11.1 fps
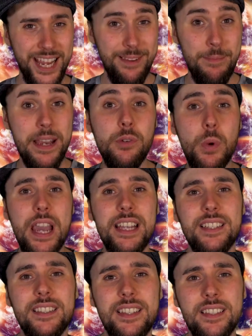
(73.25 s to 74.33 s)
In many
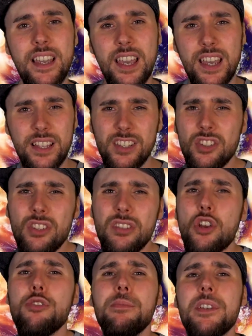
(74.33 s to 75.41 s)
ways, this
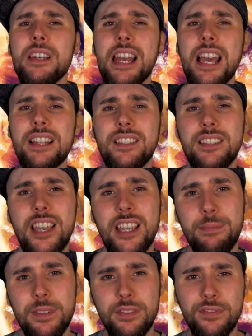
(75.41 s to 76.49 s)
dystopian
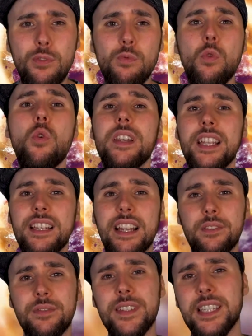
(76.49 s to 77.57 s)
landscape is forewarning that
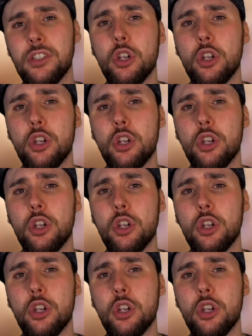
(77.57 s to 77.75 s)
of the